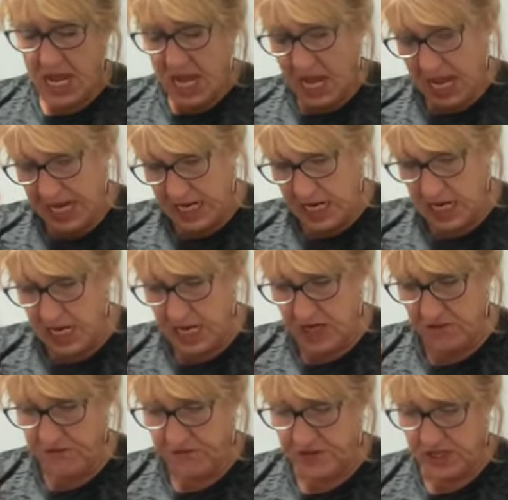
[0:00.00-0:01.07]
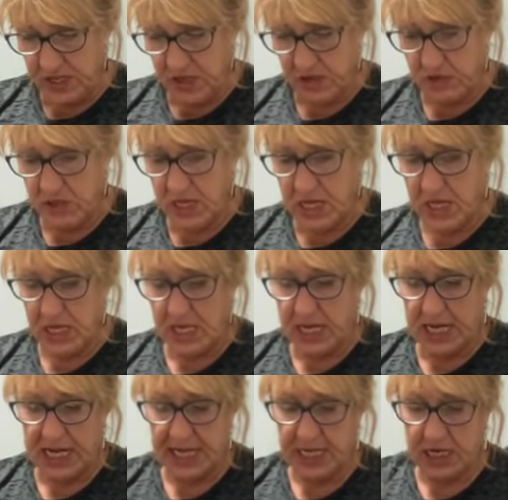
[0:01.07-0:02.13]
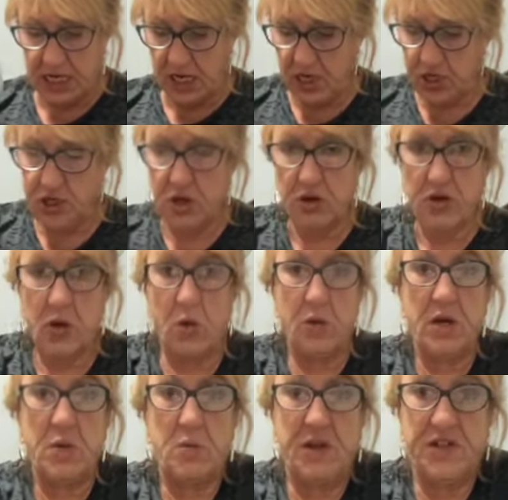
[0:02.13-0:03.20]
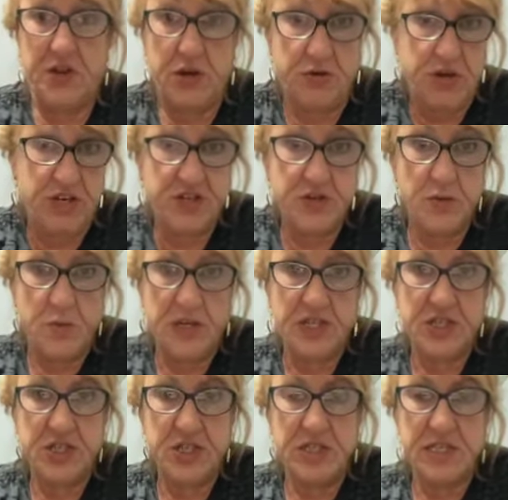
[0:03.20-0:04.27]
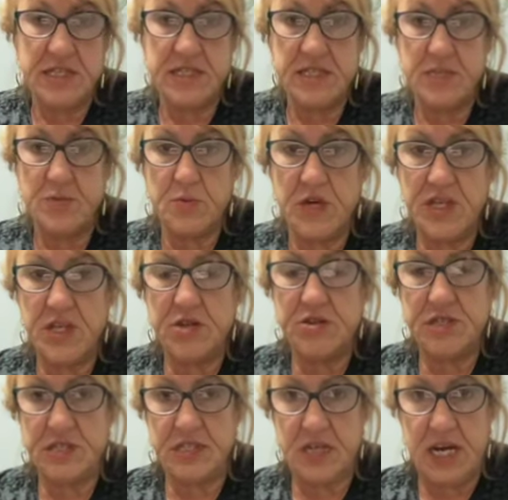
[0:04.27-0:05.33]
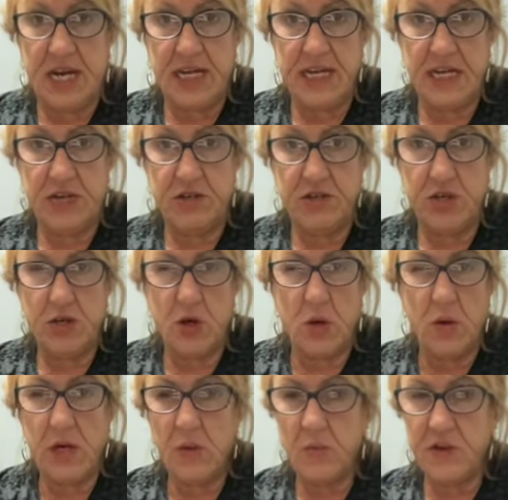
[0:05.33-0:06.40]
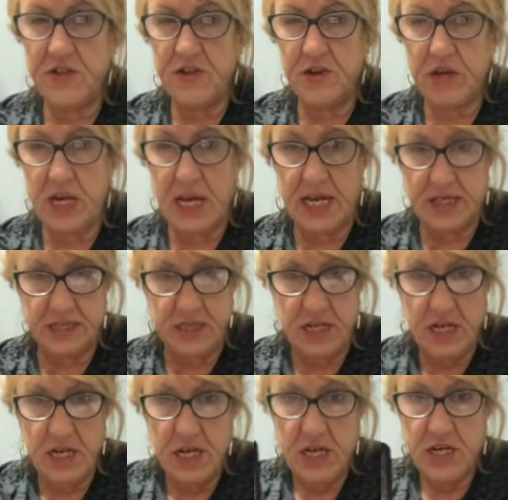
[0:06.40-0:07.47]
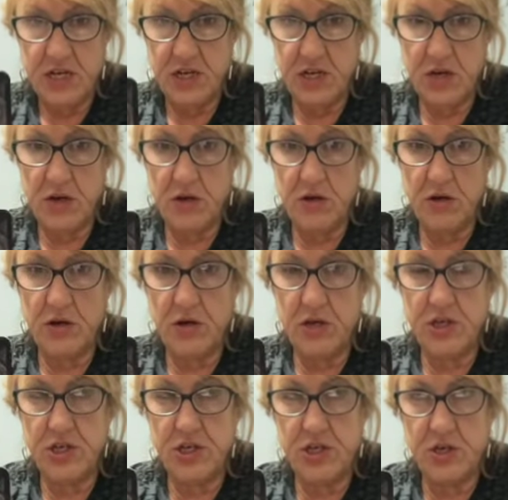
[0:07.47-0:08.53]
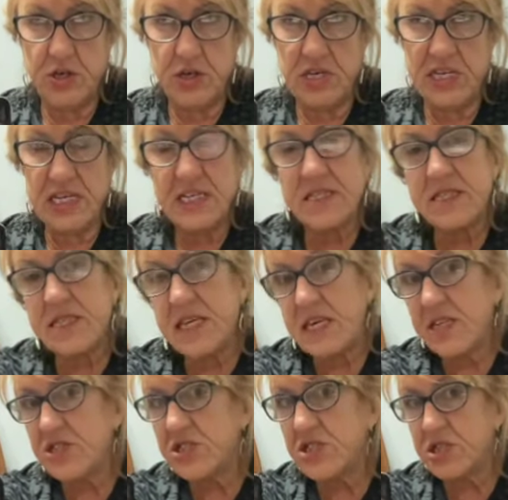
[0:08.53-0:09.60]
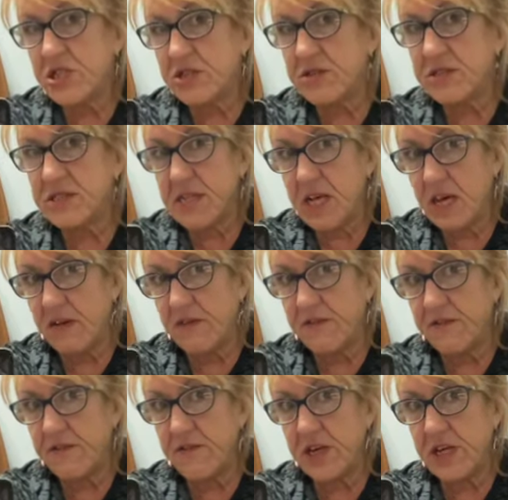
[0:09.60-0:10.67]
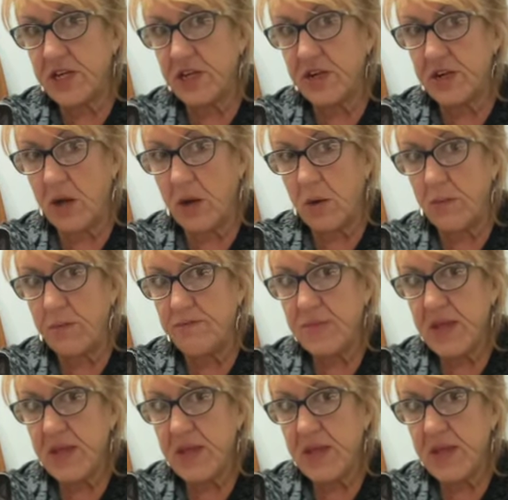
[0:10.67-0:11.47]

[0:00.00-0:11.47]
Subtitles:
I kind of feel like you're going with your intuition. This is what you're deciding. You're going with your gut. You're listening to yourself, you know.